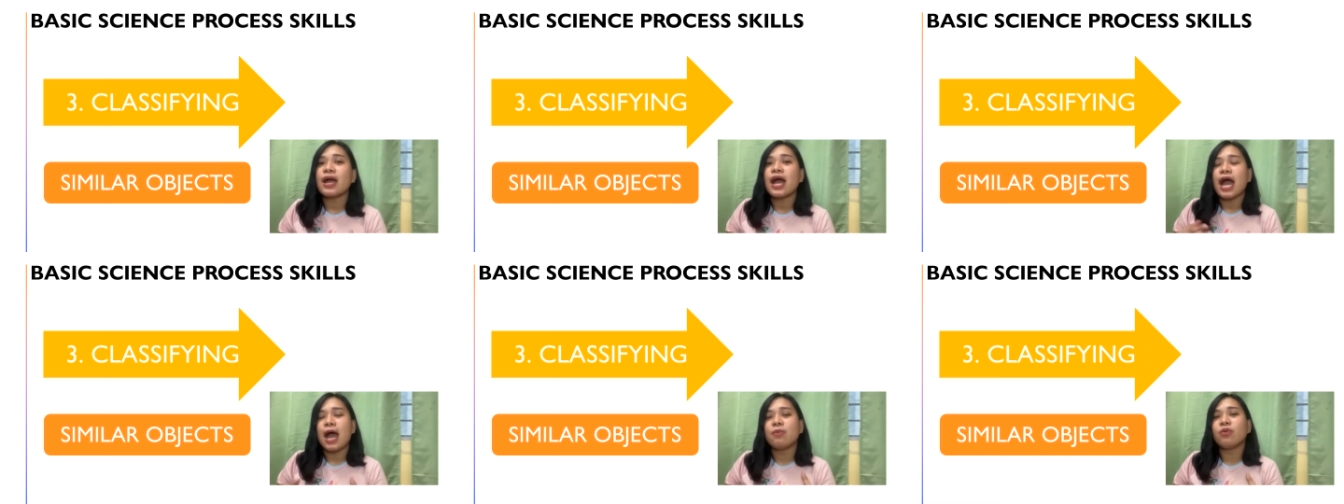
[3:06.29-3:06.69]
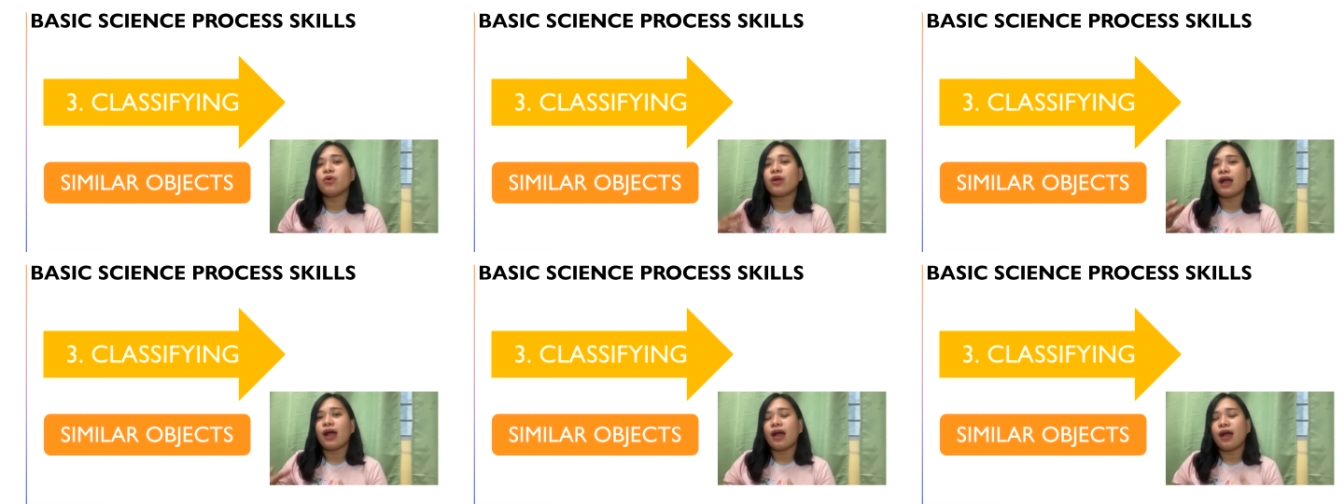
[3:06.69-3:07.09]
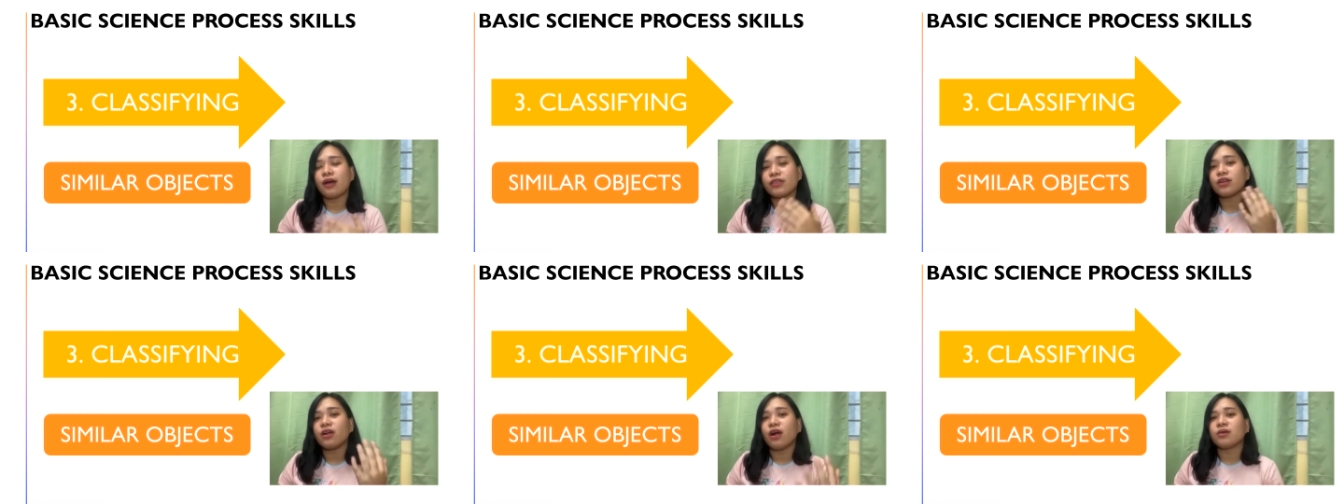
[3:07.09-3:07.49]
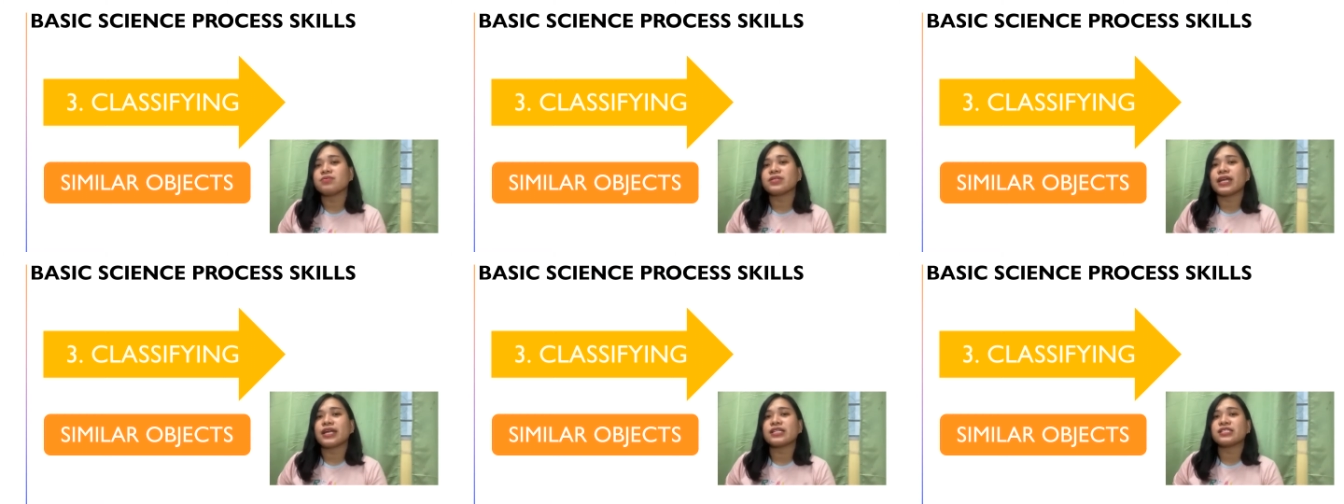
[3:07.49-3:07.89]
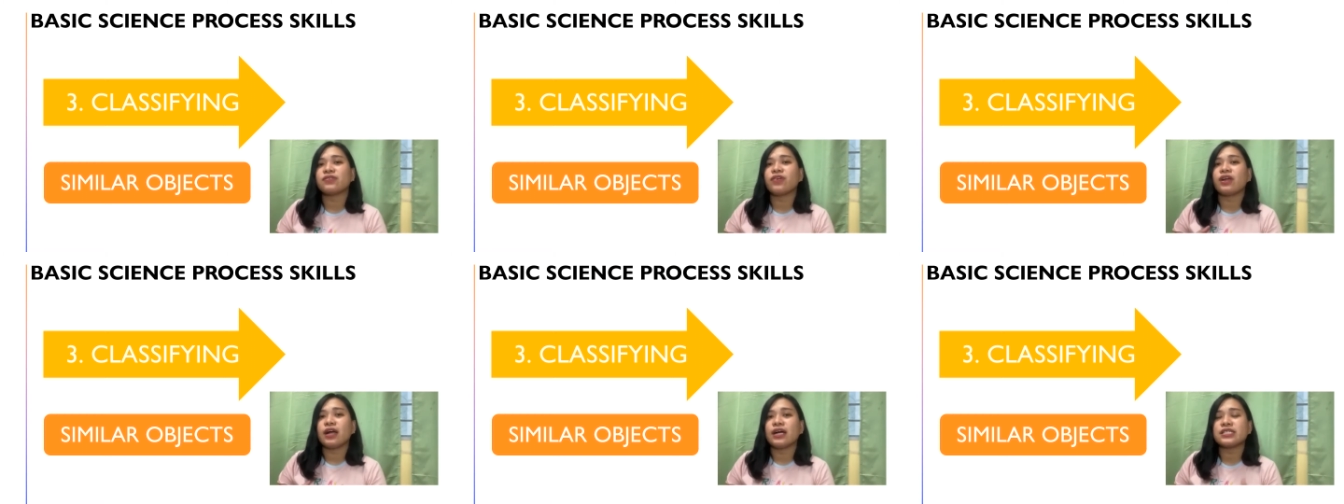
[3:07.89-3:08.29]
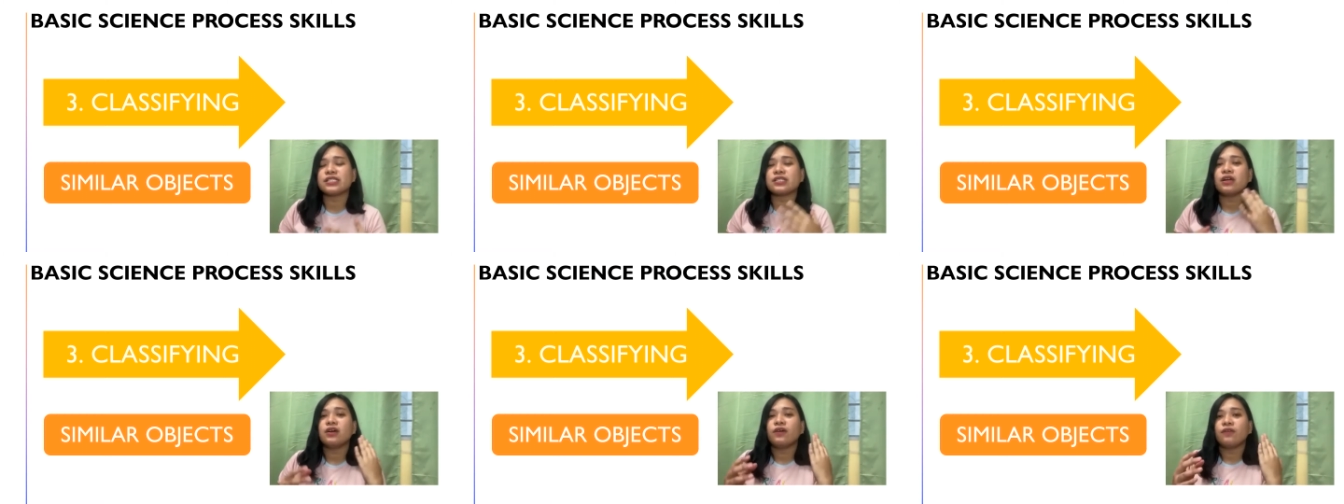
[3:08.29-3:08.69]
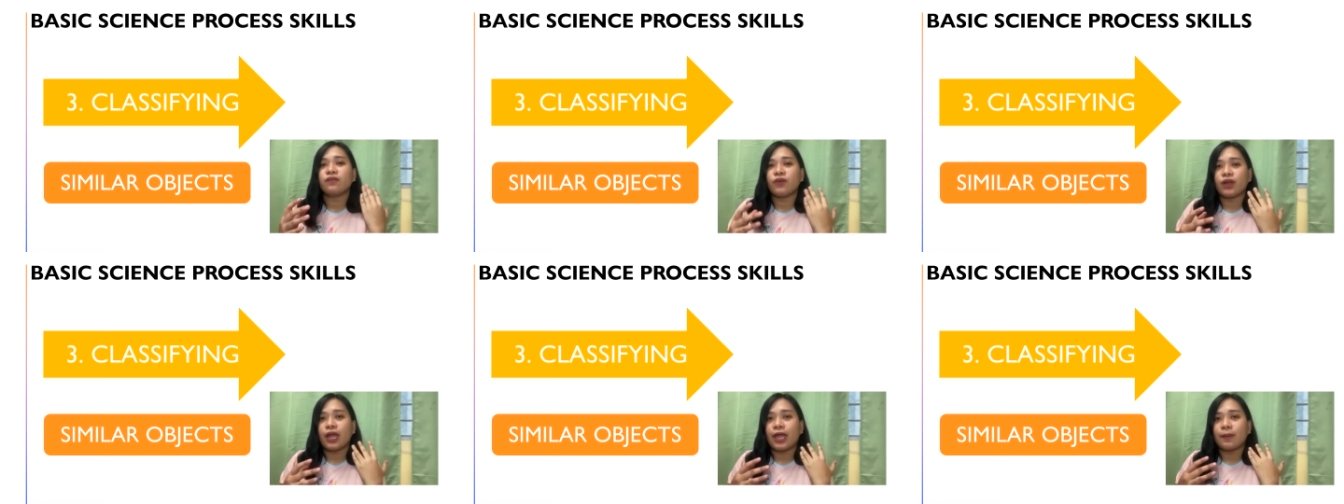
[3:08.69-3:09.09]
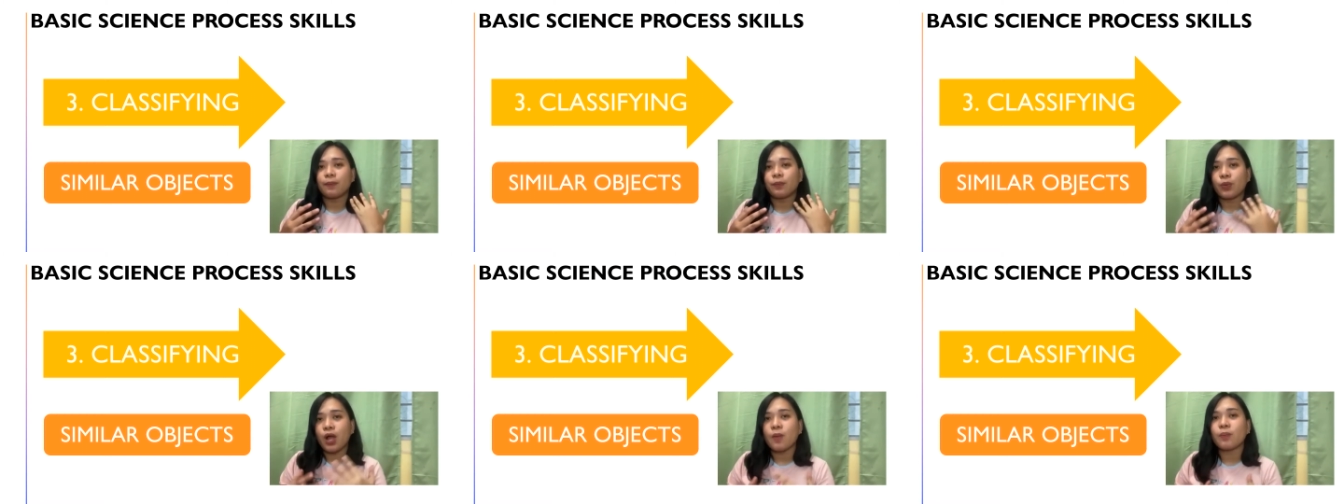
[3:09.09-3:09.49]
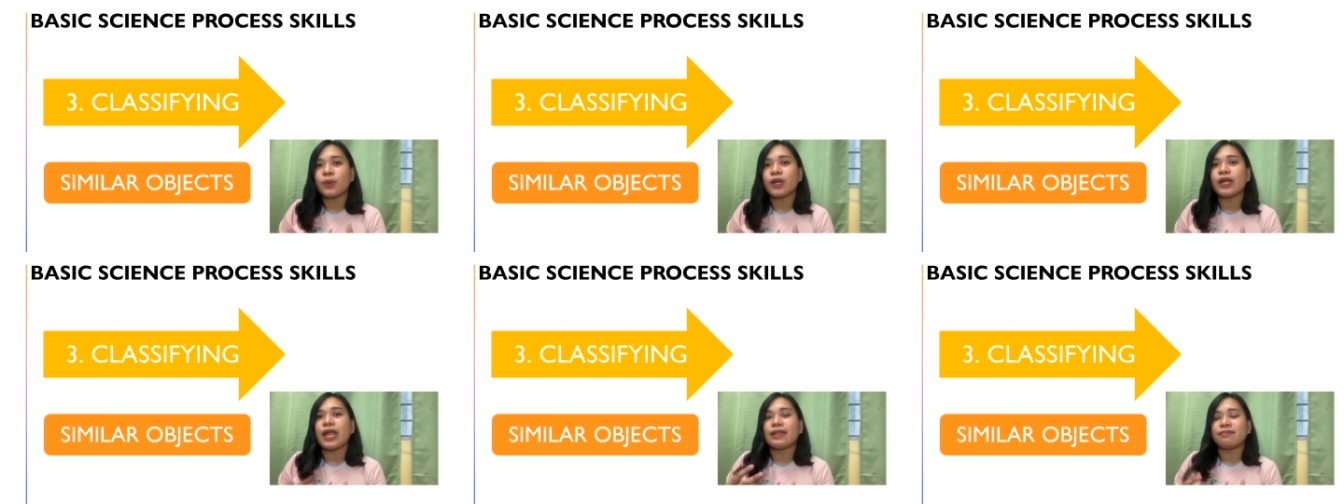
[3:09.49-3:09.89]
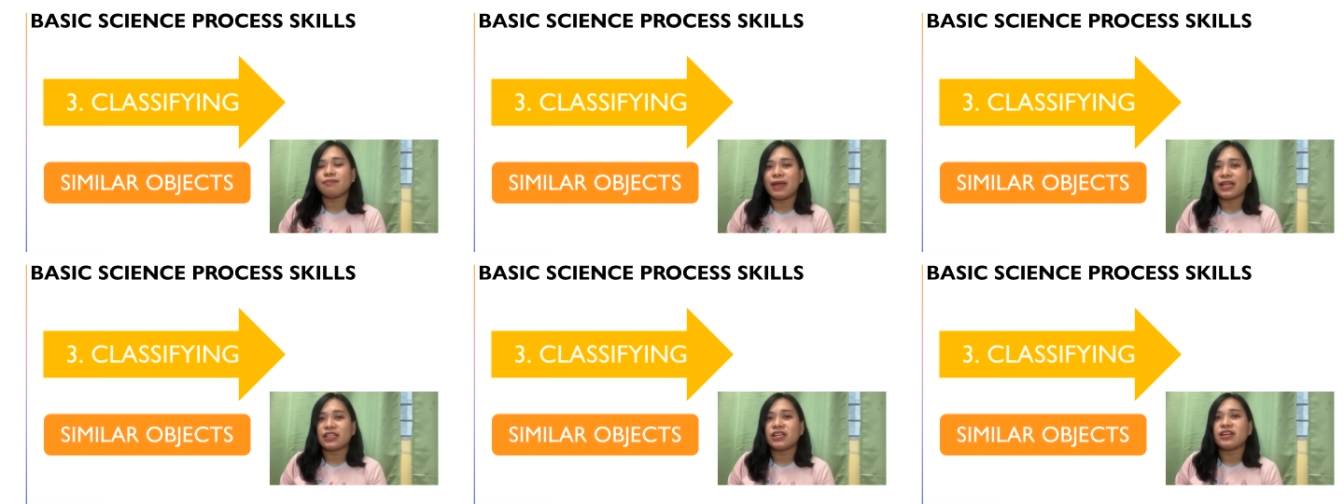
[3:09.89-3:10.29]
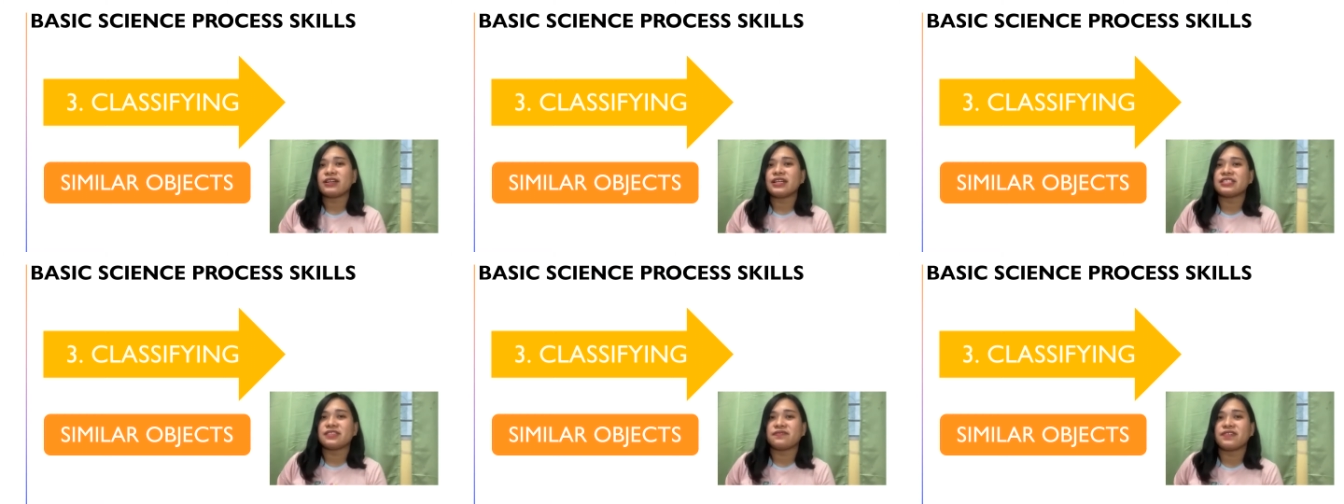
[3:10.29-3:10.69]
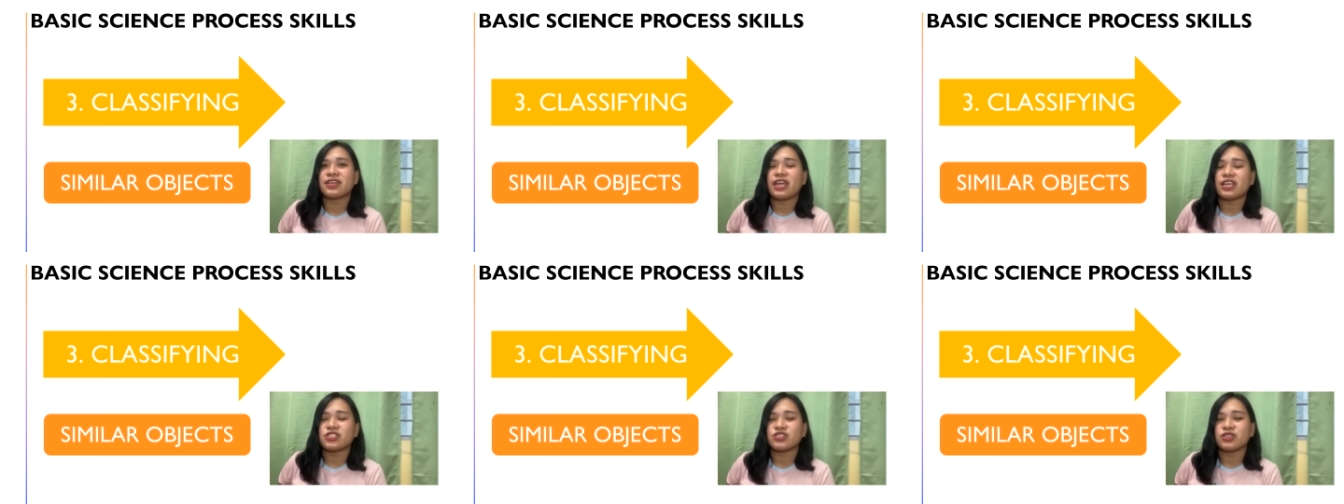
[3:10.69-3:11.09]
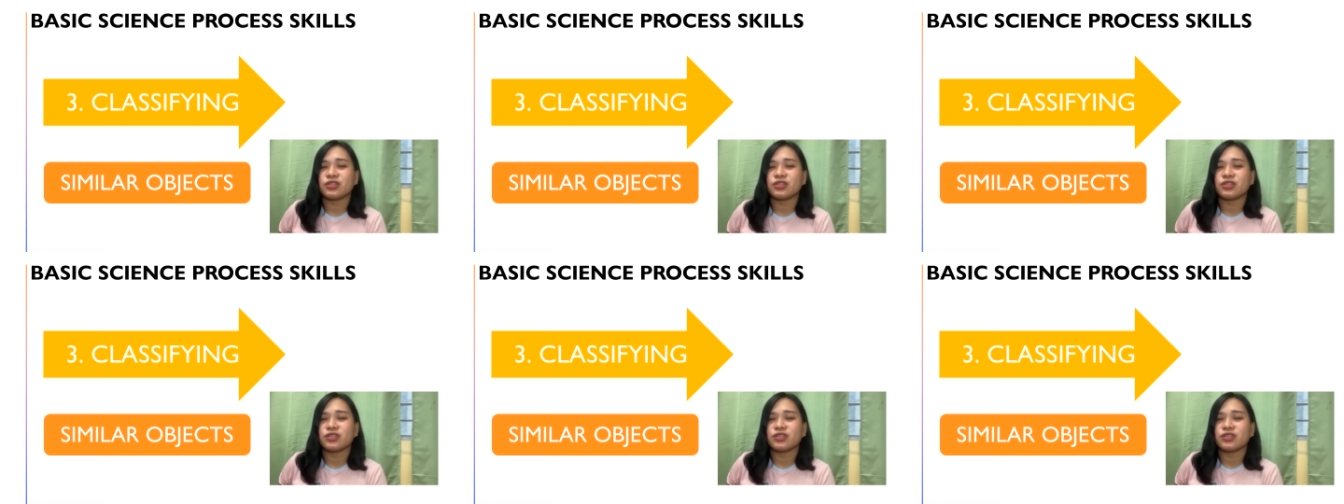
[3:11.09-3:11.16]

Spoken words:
among other objects for us for a proper and better classification.